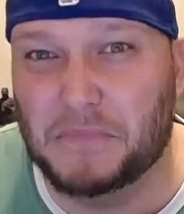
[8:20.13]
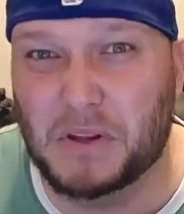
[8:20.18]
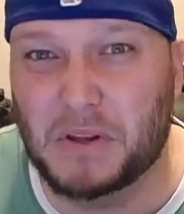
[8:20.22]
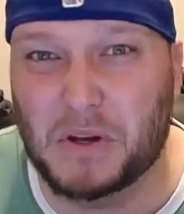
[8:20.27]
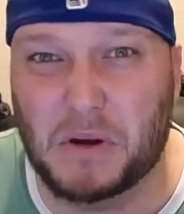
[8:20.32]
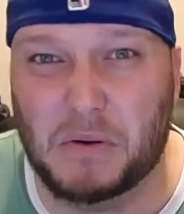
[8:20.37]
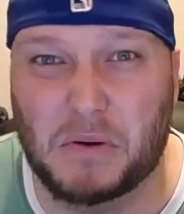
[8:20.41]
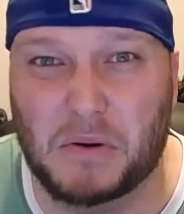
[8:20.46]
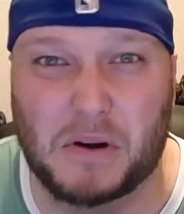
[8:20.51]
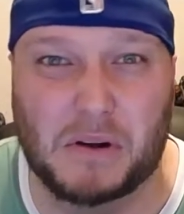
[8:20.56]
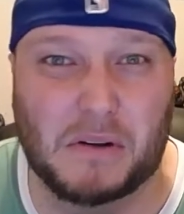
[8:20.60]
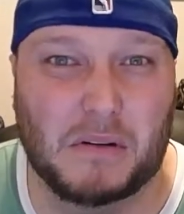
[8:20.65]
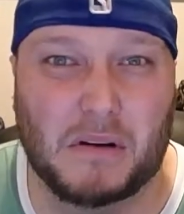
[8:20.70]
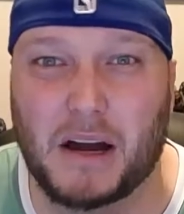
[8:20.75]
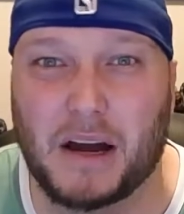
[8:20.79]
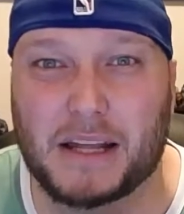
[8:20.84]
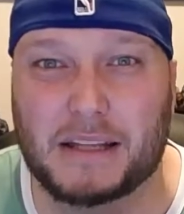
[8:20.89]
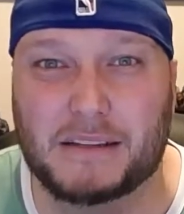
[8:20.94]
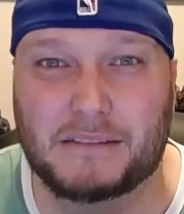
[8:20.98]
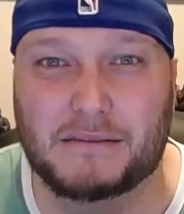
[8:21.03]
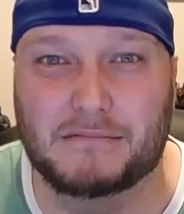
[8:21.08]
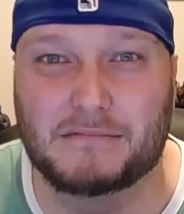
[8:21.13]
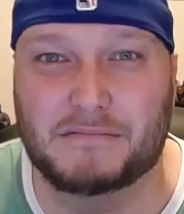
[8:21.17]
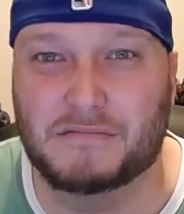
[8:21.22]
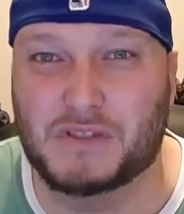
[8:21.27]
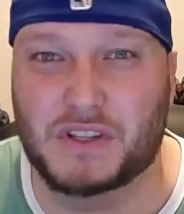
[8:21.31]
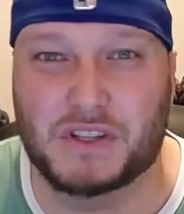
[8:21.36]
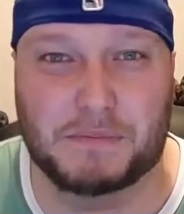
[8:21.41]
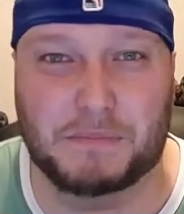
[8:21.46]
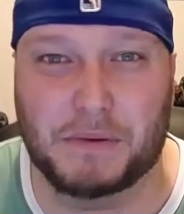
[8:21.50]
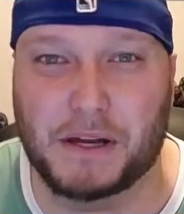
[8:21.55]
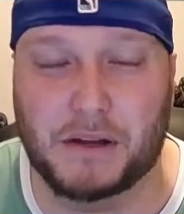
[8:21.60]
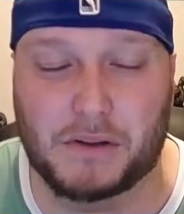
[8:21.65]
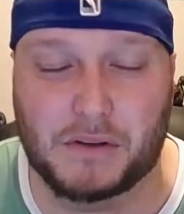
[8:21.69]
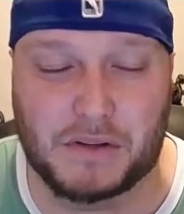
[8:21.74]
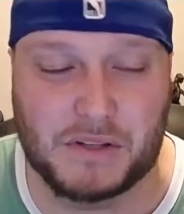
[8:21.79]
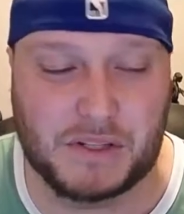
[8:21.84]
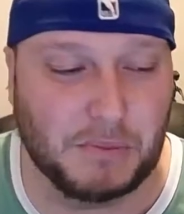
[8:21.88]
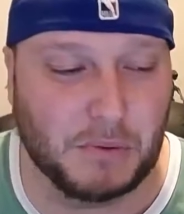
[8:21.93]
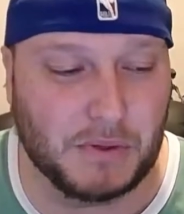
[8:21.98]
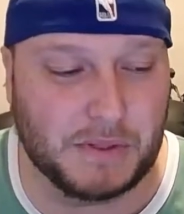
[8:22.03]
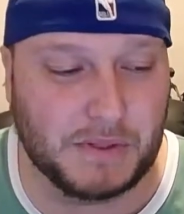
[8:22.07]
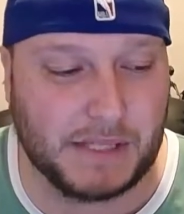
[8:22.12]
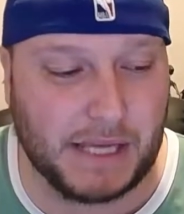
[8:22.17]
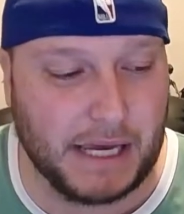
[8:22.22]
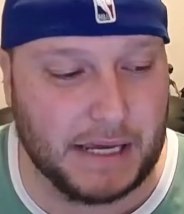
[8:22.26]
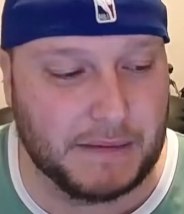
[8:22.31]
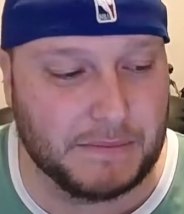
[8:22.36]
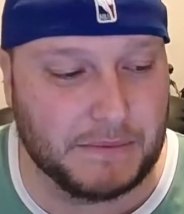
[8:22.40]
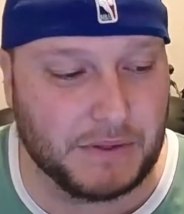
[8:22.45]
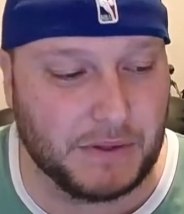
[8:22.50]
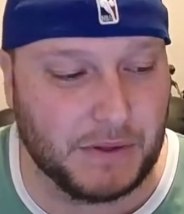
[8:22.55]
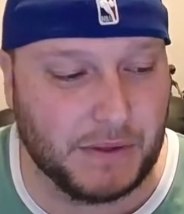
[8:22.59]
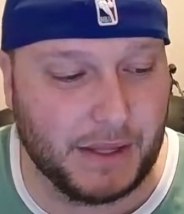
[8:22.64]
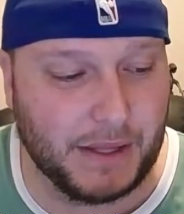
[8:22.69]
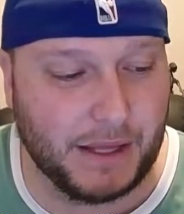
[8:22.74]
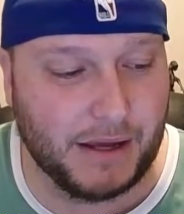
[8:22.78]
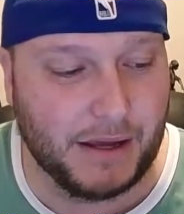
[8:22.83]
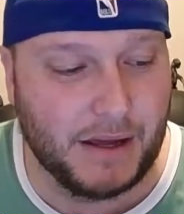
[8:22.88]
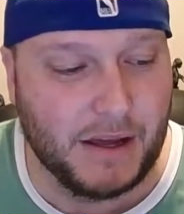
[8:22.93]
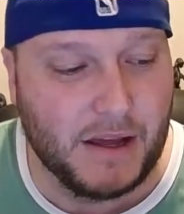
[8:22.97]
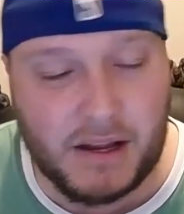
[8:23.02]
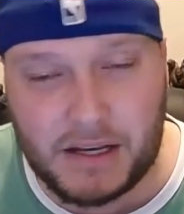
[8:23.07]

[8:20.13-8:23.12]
you know what, I just played a lot of sports games on there.